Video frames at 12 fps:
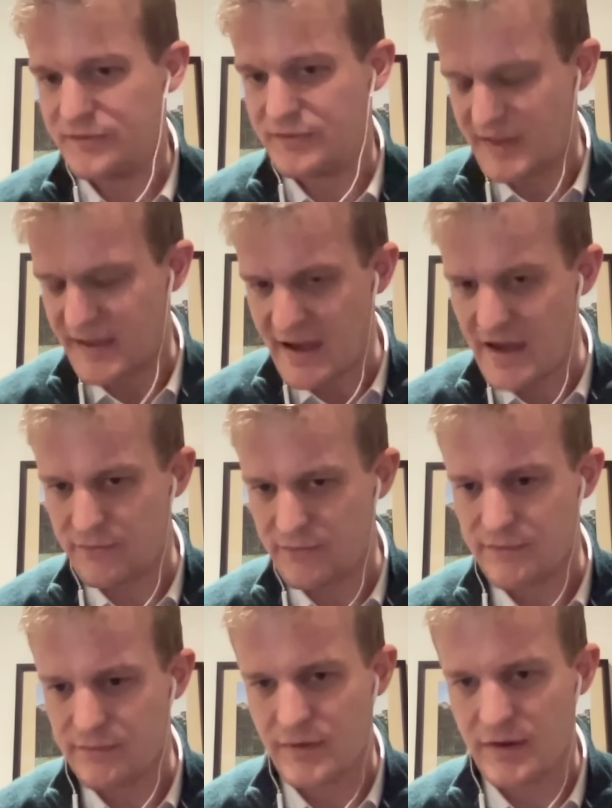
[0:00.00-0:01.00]
that they have,
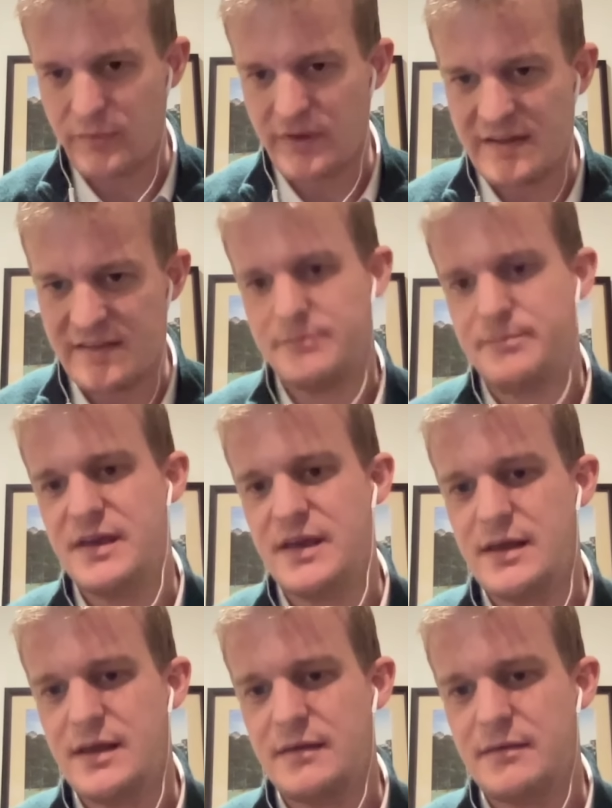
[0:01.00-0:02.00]
right? We need to
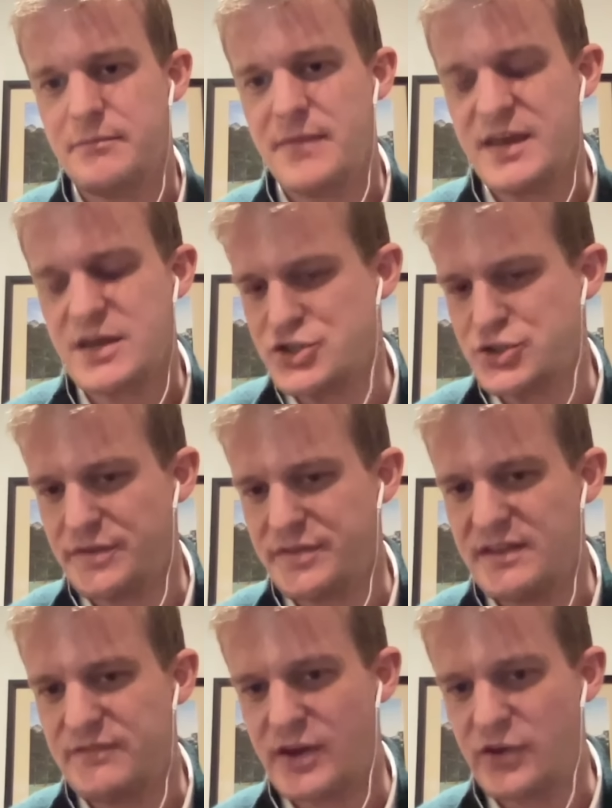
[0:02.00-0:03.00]
be making sure that
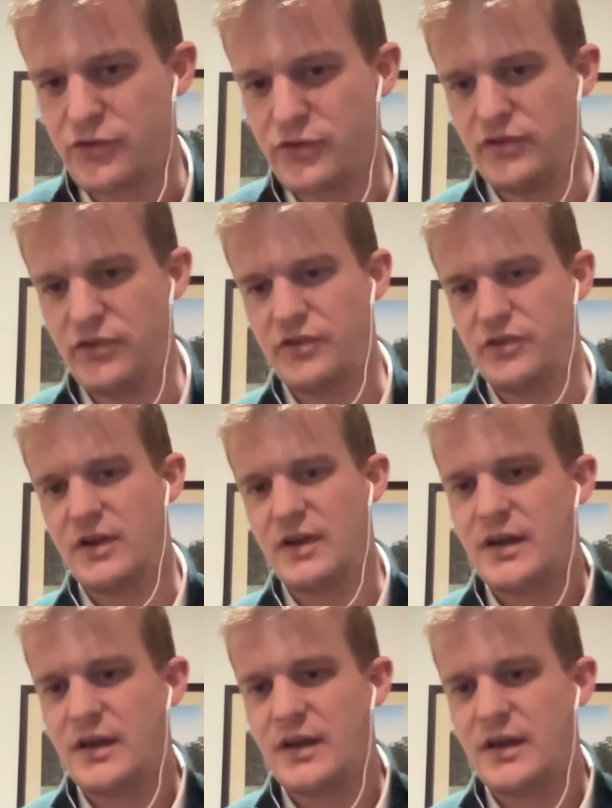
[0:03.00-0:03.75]
these veterans,